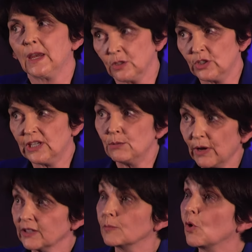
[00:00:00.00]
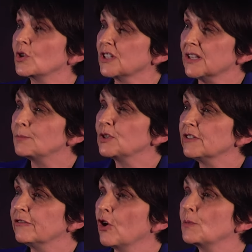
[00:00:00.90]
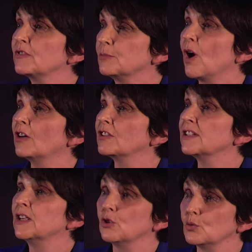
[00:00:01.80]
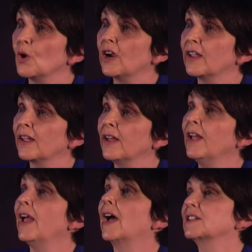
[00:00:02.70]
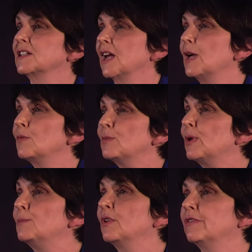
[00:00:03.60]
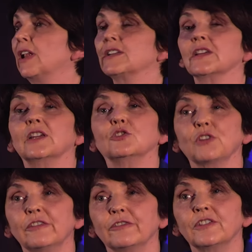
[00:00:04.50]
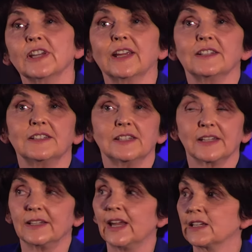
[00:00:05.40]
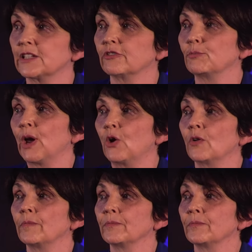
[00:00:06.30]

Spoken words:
to see whether a more deliberative form of democracy could work at a time when people felt adrift and disconnected from power.